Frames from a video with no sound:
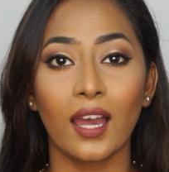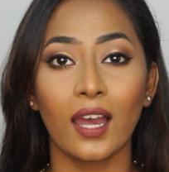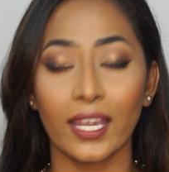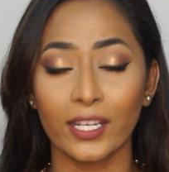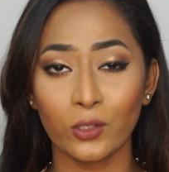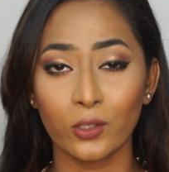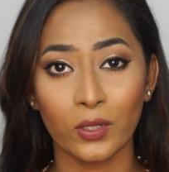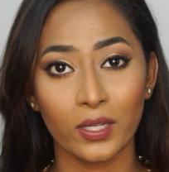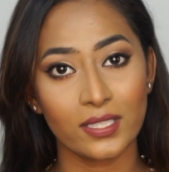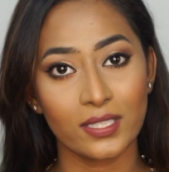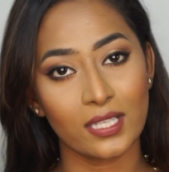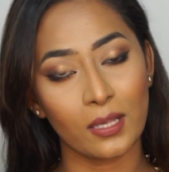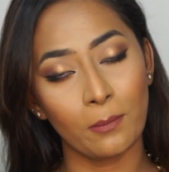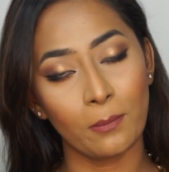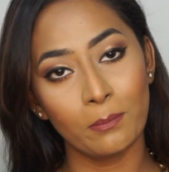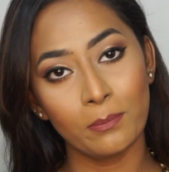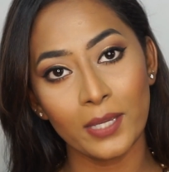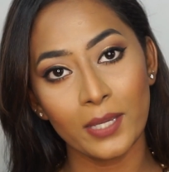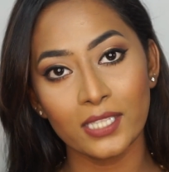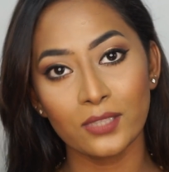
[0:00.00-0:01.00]
I know it's
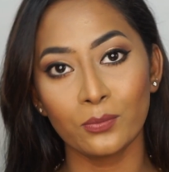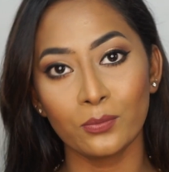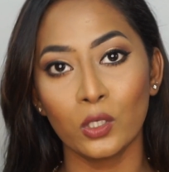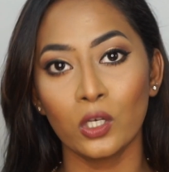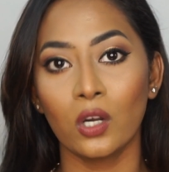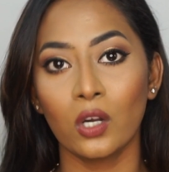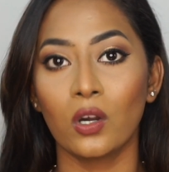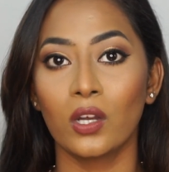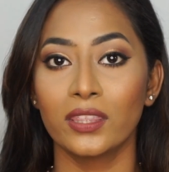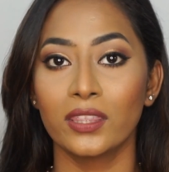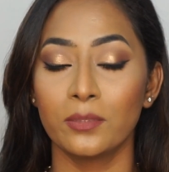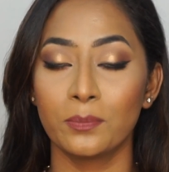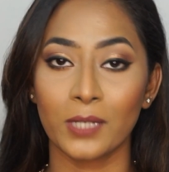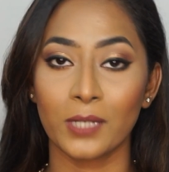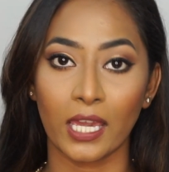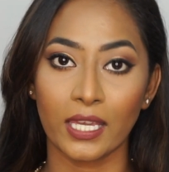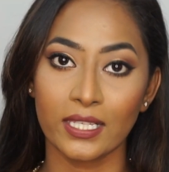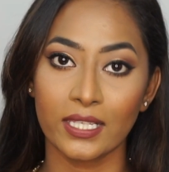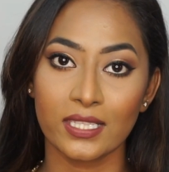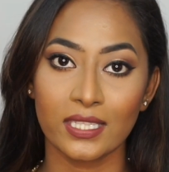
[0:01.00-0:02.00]
a bit more on the
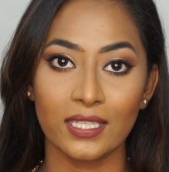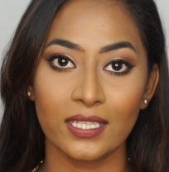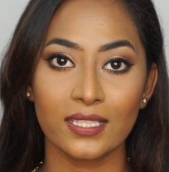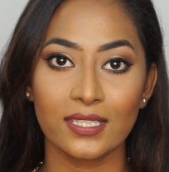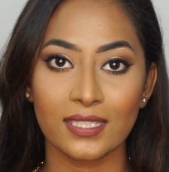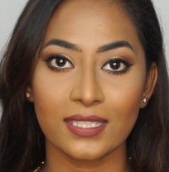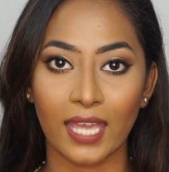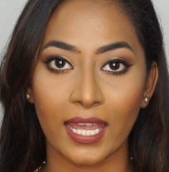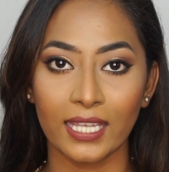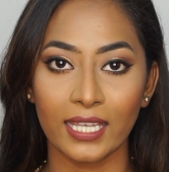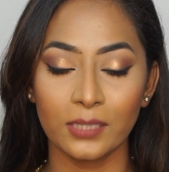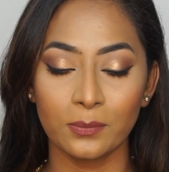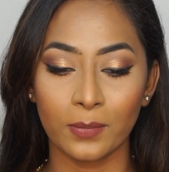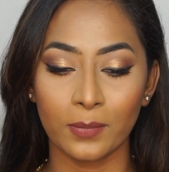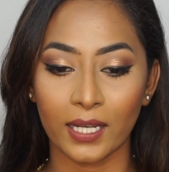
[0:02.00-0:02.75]
pricier side,